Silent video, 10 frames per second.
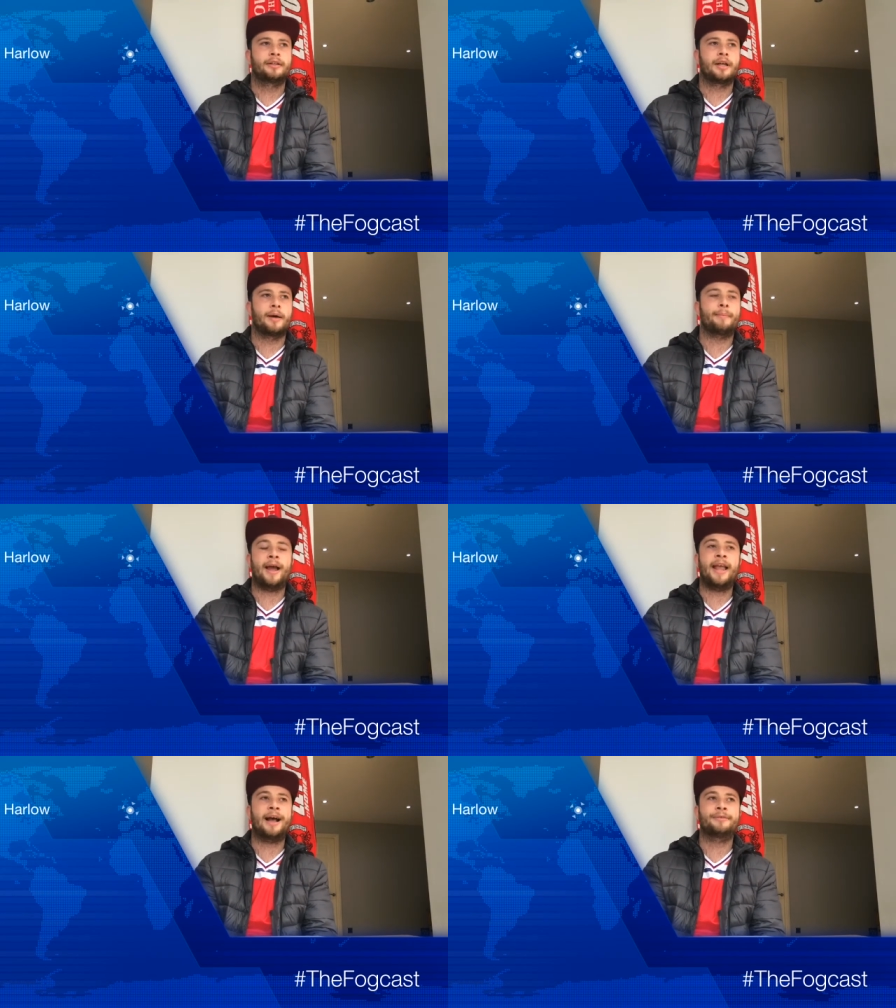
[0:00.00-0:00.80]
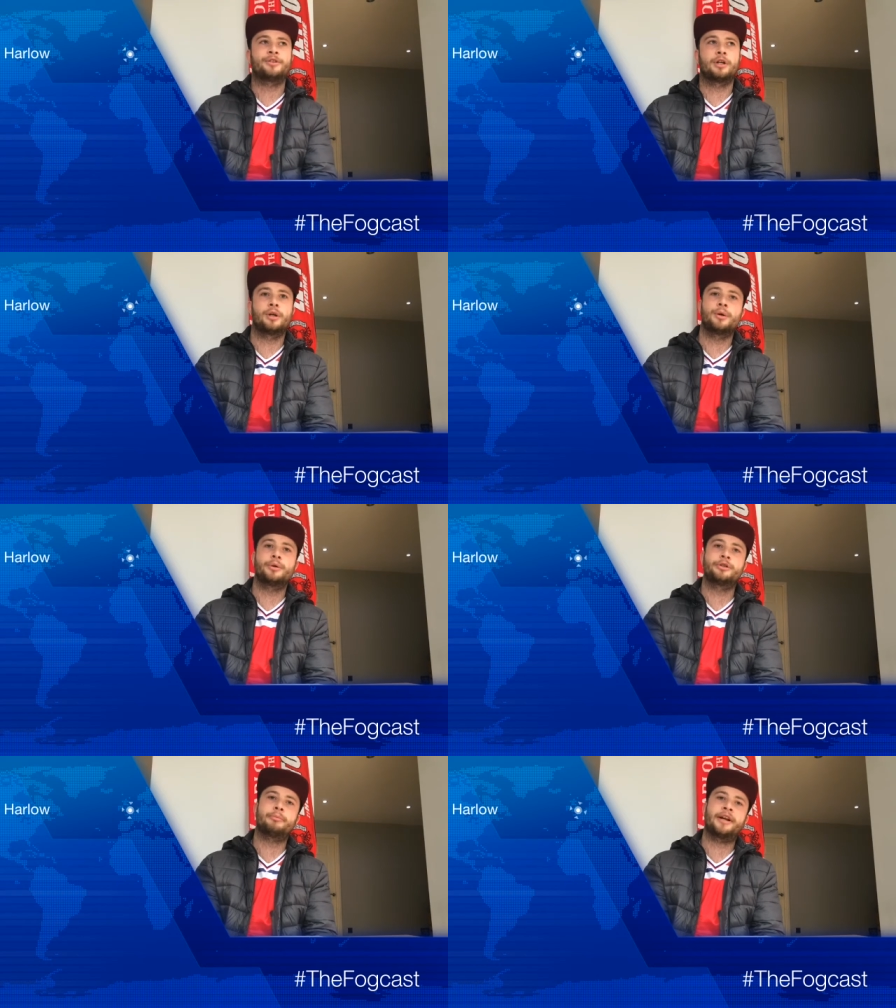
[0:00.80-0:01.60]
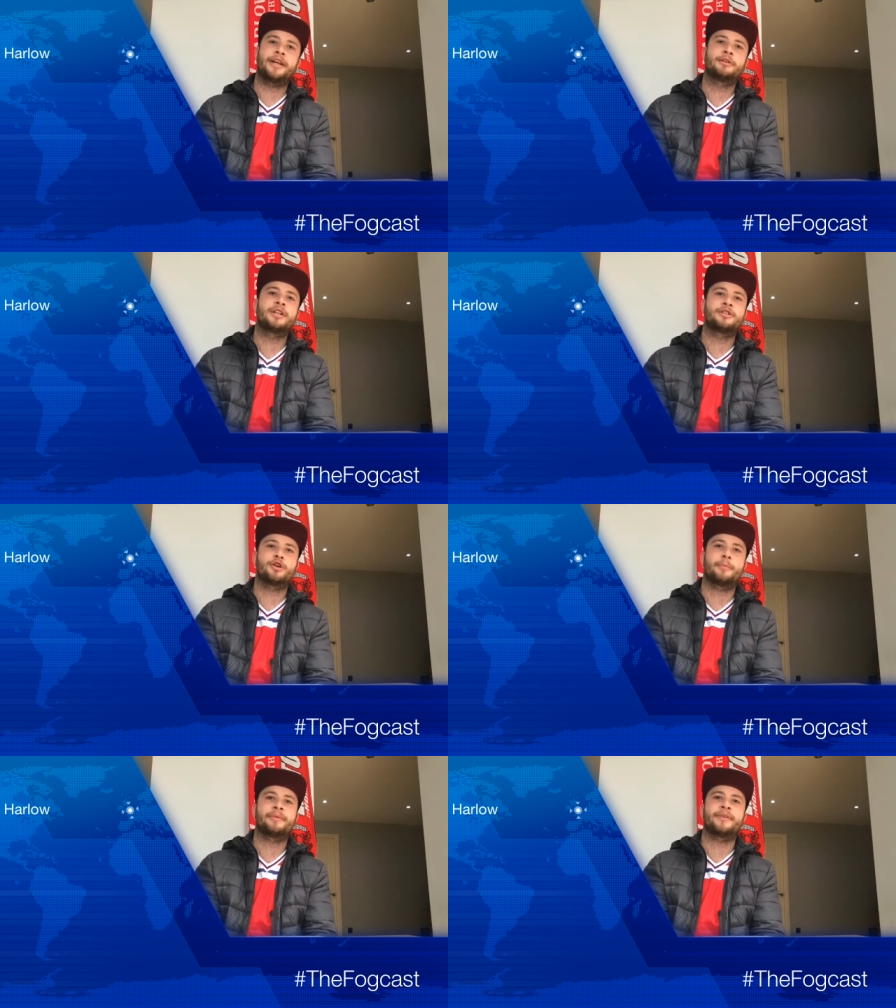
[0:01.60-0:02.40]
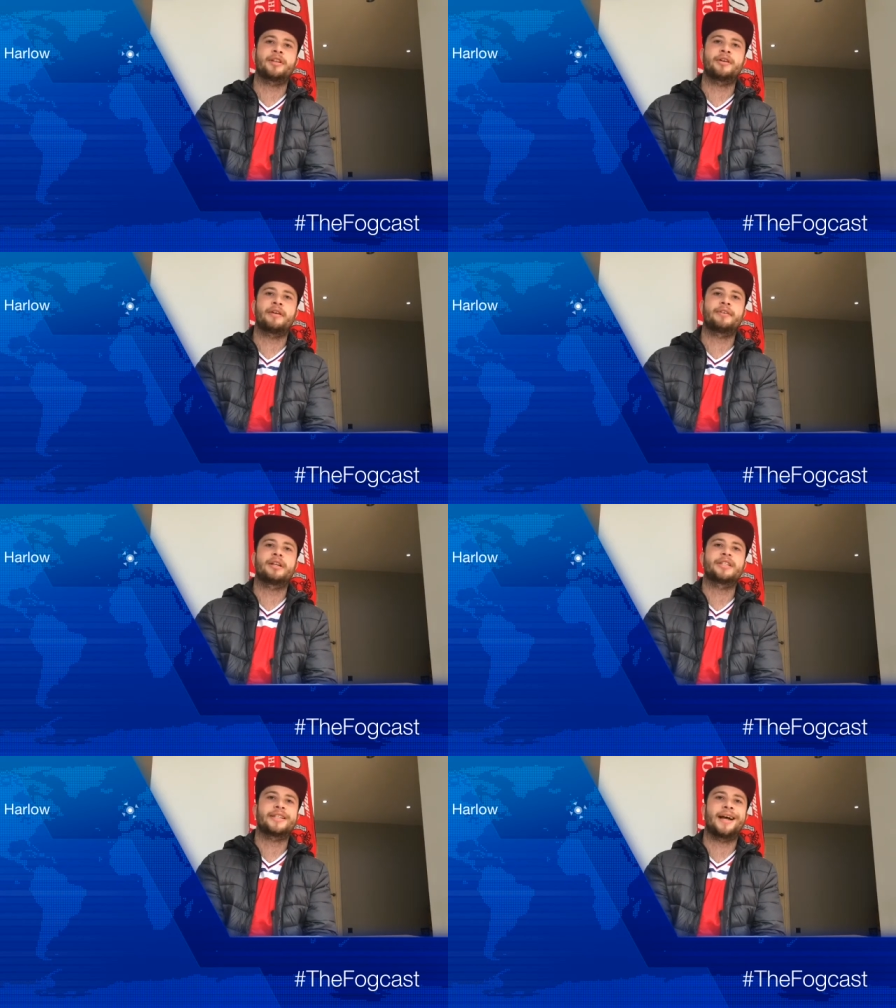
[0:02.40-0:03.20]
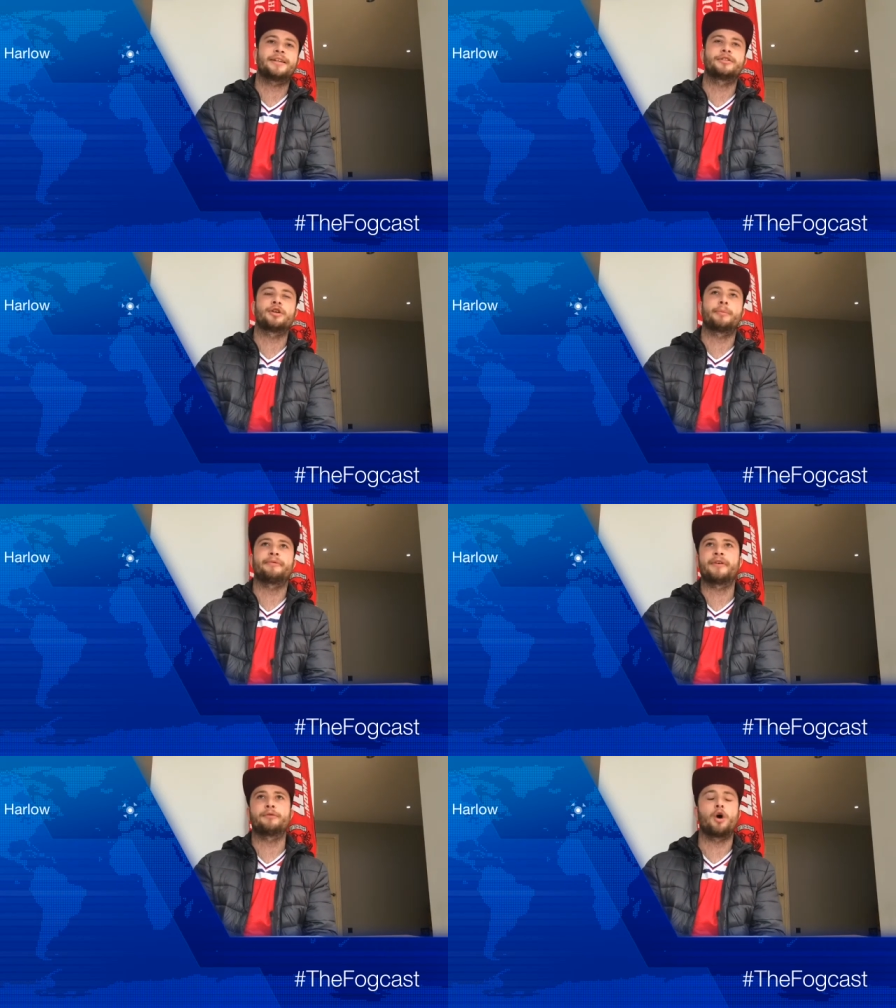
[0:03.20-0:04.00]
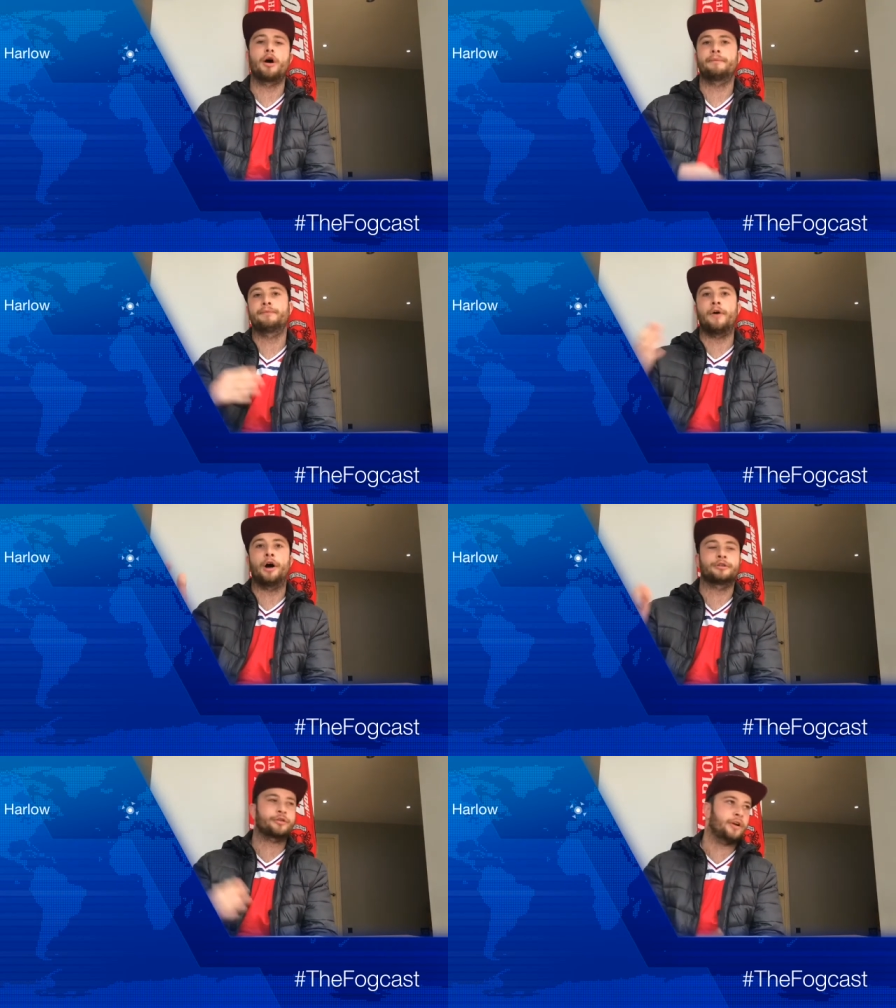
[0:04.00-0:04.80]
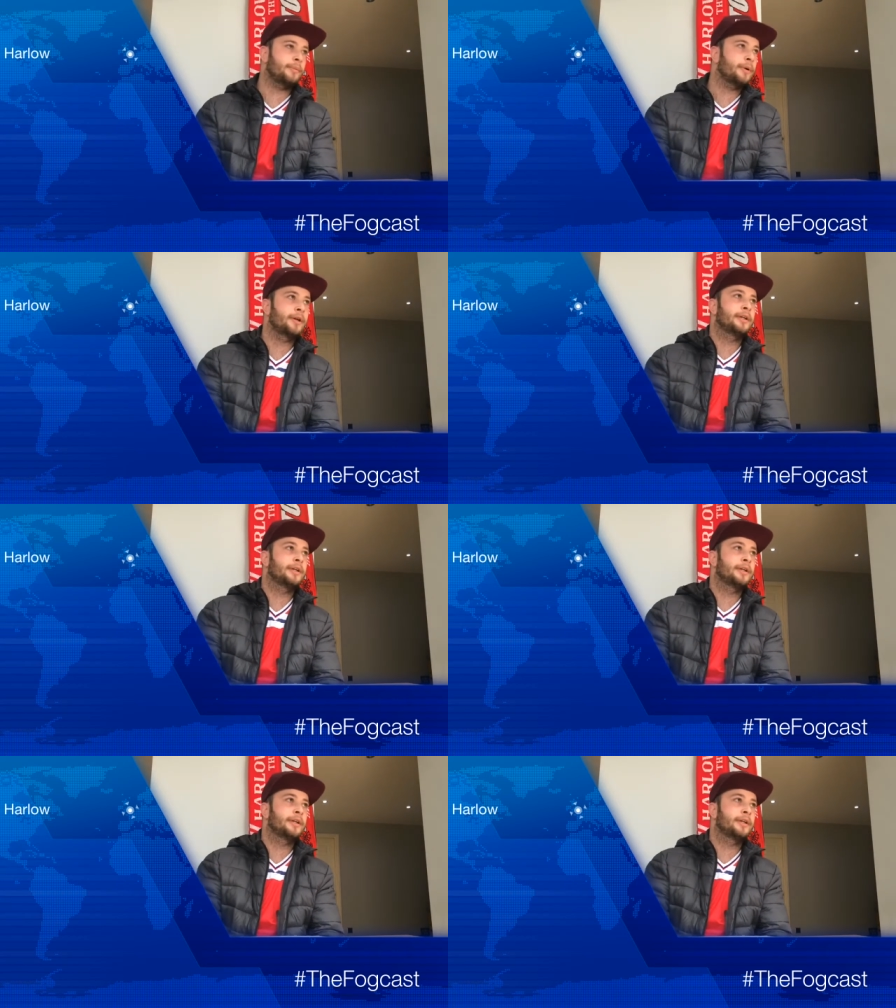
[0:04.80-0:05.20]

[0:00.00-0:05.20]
that may have to lose money on their job if they don't have an understanding job, if they've got a bar trip.